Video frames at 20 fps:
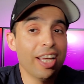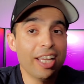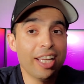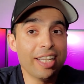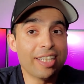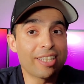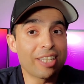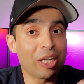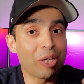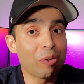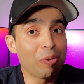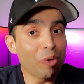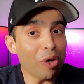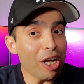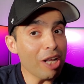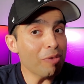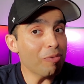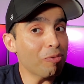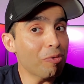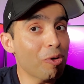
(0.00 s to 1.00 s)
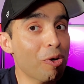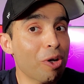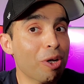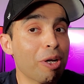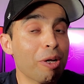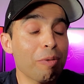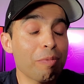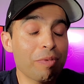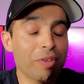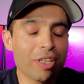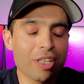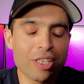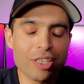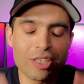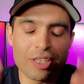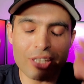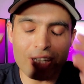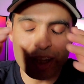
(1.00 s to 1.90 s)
it's a great book it's a